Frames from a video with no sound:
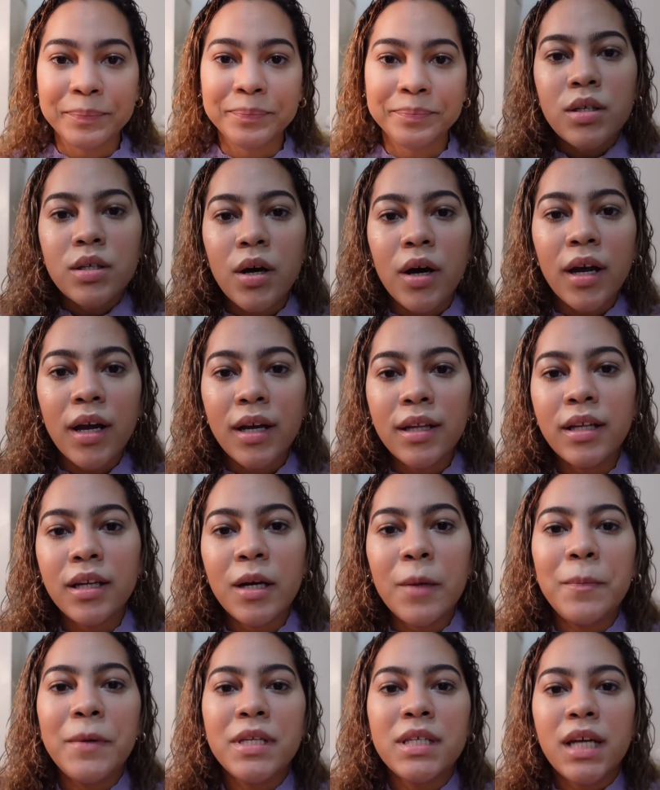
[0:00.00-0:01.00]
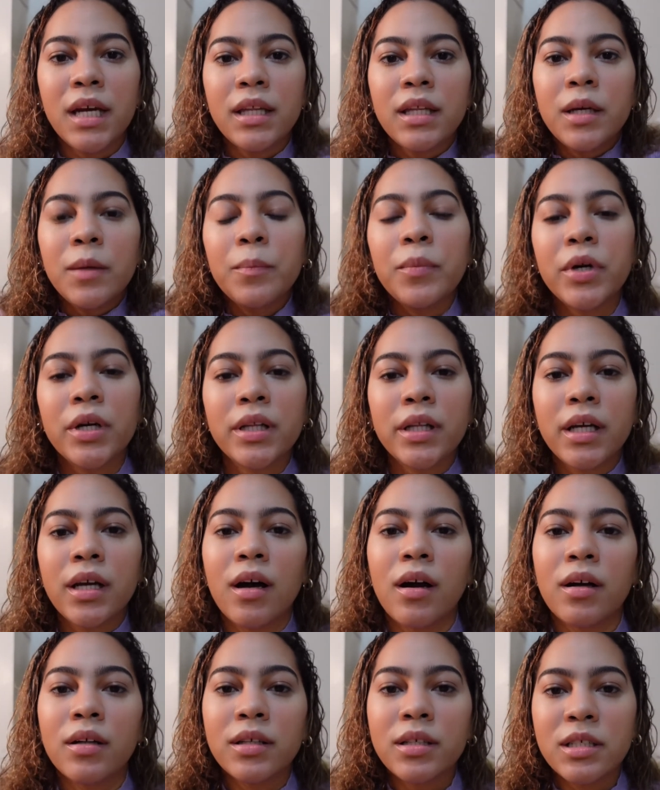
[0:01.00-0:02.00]
So I ended up attending Berkeley
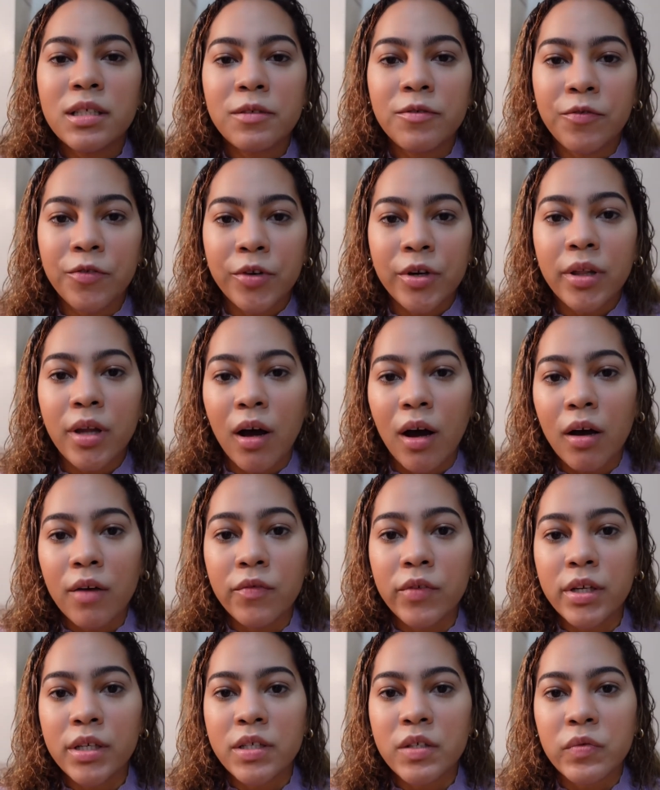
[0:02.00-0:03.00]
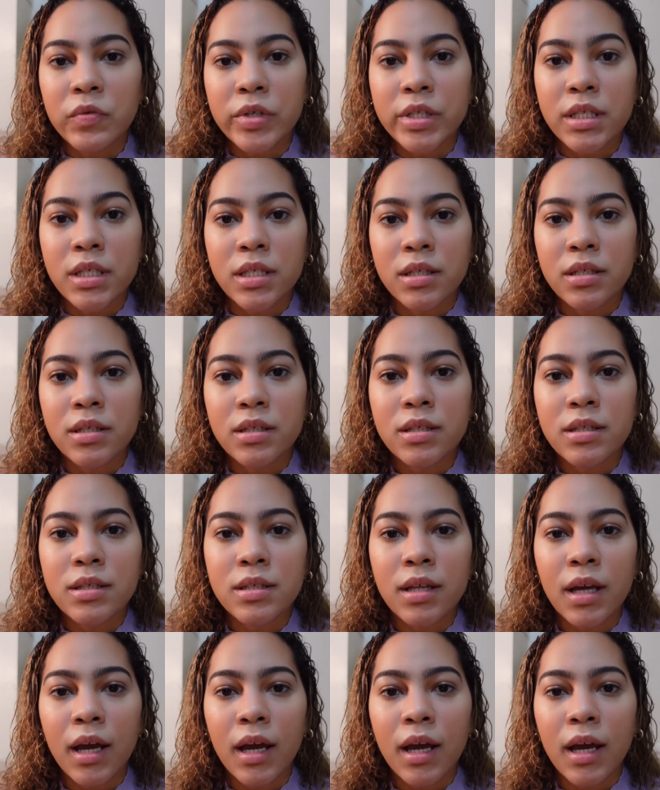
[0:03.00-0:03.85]
College for the obvious reasons.